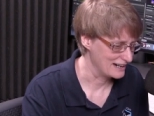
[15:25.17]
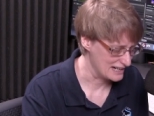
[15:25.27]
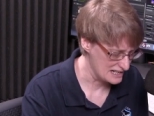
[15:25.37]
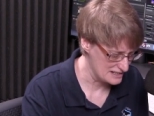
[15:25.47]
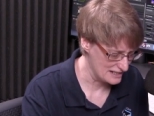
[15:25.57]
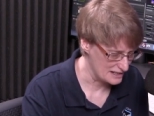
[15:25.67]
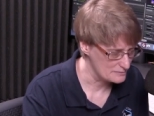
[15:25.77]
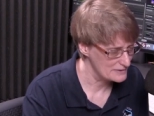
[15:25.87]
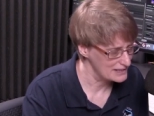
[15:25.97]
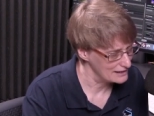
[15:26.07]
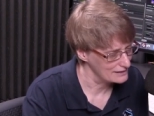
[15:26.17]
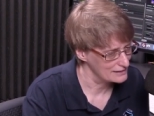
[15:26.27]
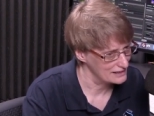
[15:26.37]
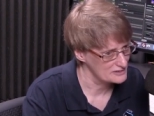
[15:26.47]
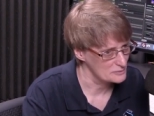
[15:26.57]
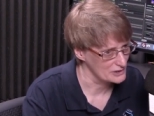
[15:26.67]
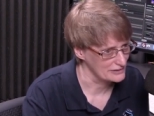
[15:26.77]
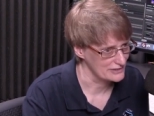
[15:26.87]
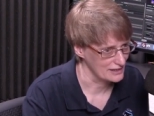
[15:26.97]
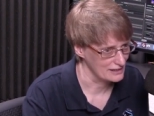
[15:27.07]
I I'm the aunt that gives
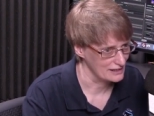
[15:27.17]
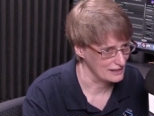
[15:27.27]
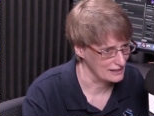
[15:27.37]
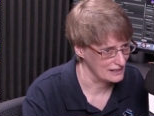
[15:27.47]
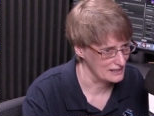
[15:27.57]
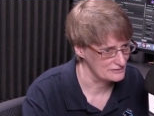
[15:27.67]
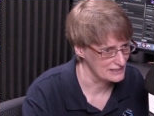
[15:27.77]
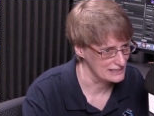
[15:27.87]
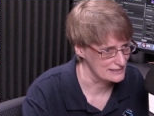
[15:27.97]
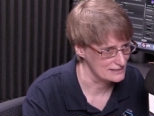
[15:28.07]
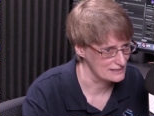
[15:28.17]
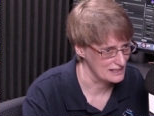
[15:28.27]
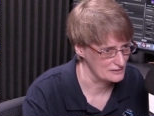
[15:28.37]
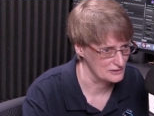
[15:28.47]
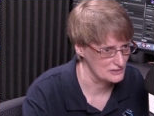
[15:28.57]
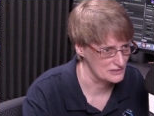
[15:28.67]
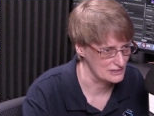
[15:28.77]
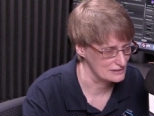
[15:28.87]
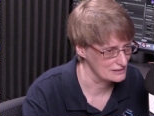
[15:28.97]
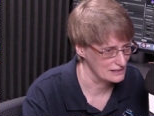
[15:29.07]
books. I mm-hmm. I have nieces and nephews,
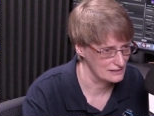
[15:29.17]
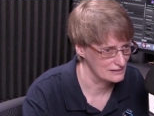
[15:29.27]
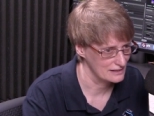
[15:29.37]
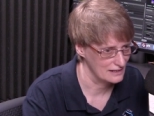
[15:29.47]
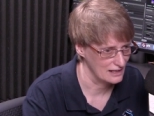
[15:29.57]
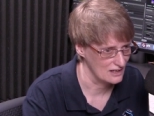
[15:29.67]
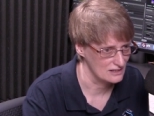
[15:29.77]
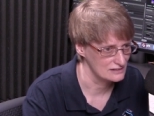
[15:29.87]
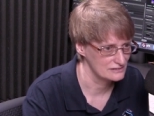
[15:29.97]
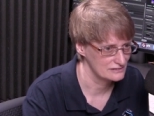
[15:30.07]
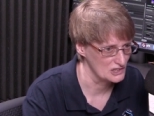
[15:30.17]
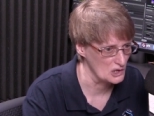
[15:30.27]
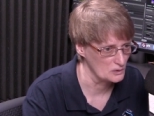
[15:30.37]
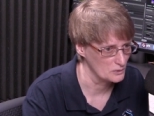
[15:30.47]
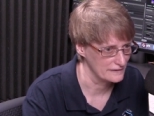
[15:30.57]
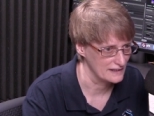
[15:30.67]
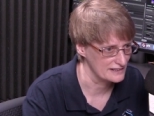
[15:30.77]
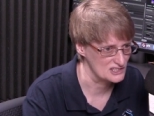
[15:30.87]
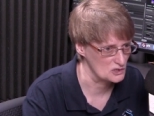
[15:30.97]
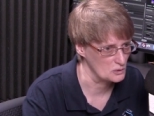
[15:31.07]
and and they all know what
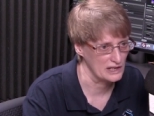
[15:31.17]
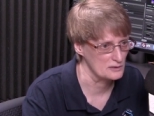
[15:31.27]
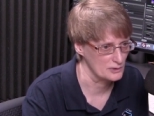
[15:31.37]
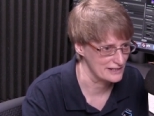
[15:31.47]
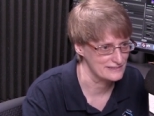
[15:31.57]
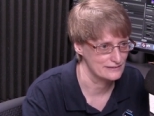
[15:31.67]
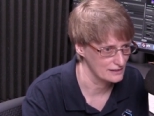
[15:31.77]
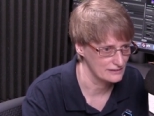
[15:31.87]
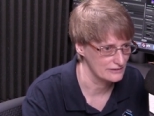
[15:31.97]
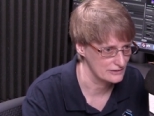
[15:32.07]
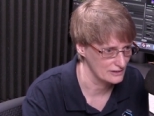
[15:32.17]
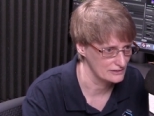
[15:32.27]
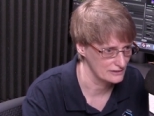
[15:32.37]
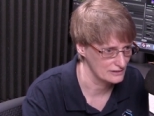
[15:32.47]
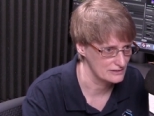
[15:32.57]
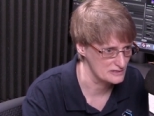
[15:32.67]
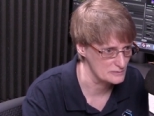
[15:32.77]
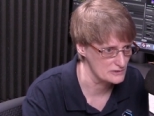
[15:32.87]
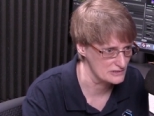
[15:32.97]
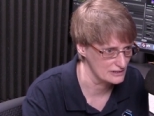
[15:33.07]
that square present is under the mm-hmm.
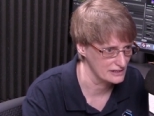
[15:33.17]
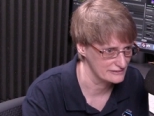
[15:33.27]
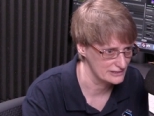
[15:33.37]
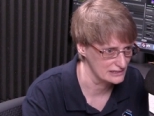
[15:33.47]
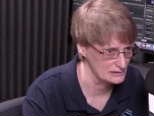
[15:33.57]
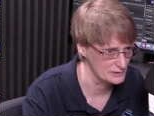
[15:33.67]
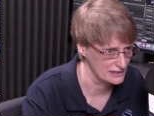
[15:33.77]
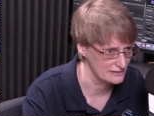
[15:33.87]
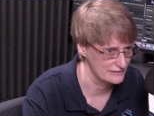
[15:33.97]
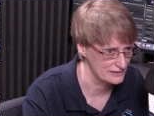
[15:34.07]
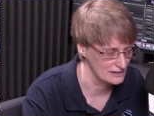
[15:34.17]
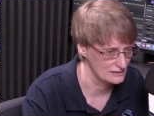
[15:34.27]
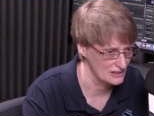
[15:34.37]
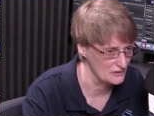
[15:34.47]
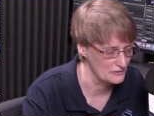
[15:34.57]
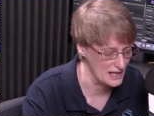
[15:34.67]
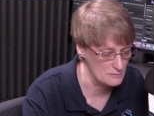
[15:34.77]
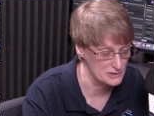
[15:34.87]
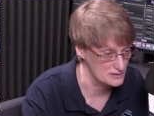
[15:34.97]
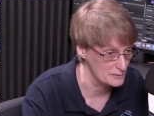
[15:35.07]
Christmas tree every year because you know oh that
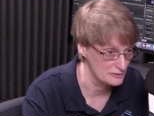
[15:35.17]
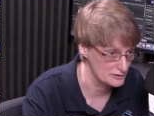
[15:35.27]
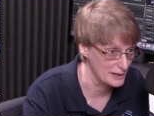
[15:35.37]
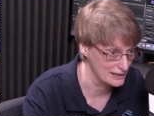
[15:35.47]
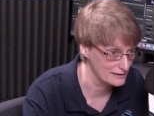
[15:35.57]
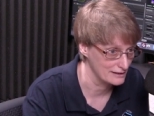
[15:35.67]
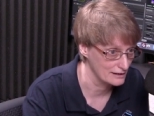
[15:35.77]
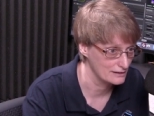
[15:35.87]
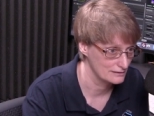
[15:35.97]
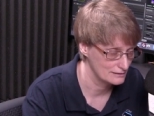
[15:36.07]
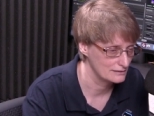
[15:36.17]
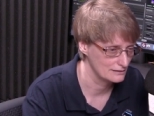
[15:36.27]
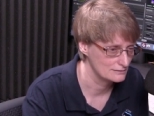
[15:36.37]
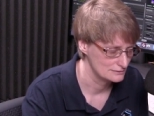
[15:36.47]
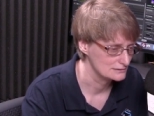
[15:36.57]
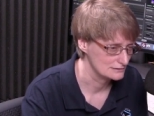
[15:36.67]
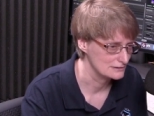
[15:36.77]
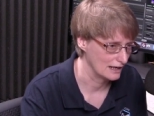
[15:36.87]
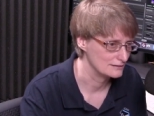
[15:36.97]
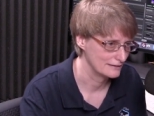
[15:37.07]
must be from Aunt Diana. Yeah. Yep.
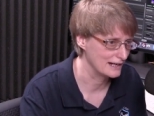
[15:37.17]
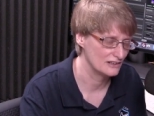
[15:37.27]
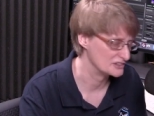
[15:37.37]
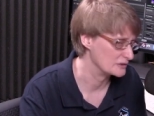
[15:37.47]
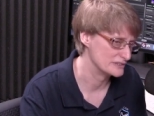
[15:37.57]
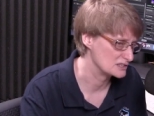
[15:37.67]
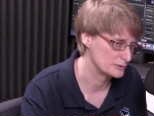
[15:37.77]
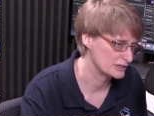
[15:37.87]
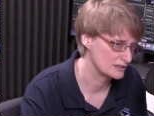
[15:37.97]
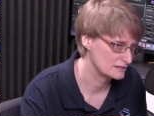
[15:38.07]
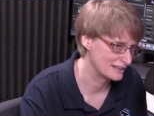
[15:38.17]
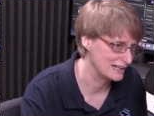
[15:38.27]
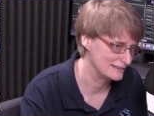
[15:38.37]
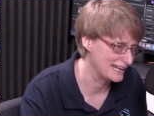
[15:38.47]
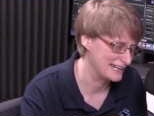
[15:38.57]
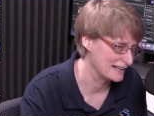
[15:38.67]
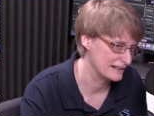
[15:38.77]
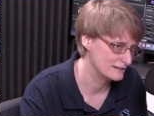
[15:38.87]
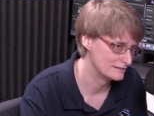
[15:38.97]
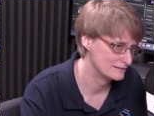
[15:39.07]
Yeah. Yep. They all know it's a book. Oh, they yeah. they get
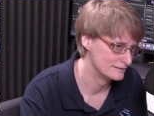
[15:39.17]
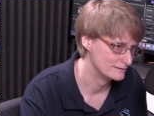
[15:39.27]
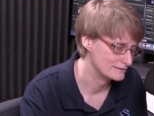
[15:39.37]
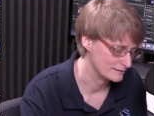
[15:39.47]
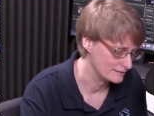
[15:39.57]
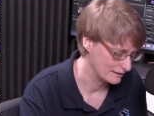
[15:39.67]
it. Exactly. Yeah.